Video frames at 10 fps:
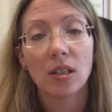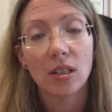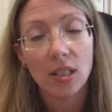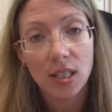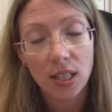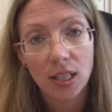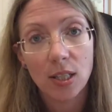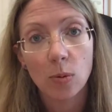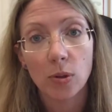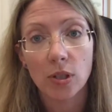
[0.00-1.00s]
this
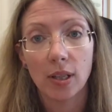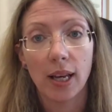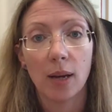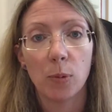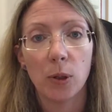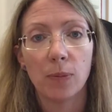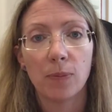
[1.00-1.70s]
is what's going to happen.